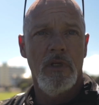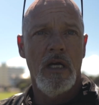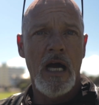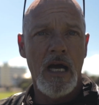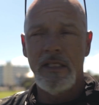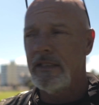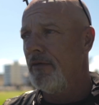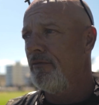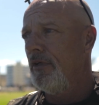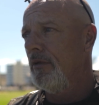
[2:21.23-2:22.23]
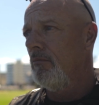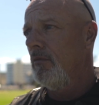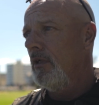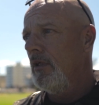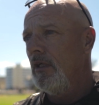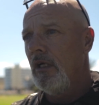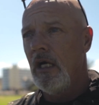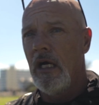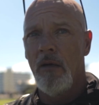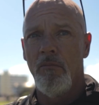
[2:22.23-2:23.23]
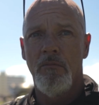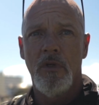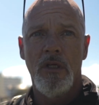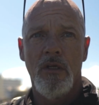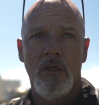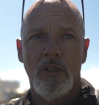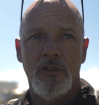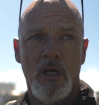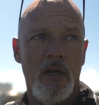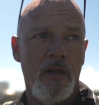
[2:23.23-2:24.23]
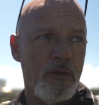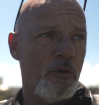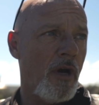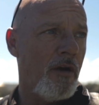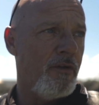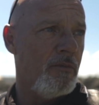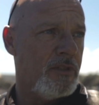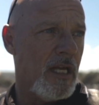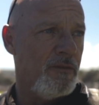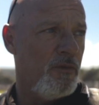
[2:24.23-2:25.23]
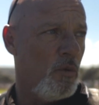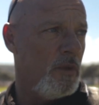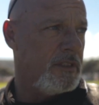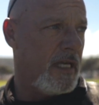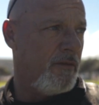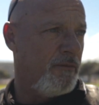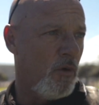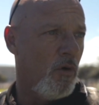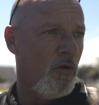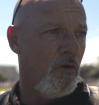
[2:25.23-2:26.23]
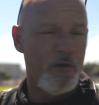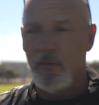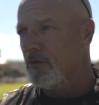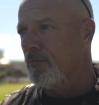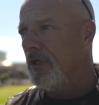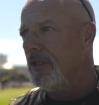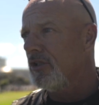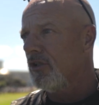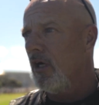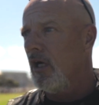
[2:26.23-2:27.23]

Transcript: How is that freedom? So that's what Right to Freedom stands for. We stand for freedom of speech,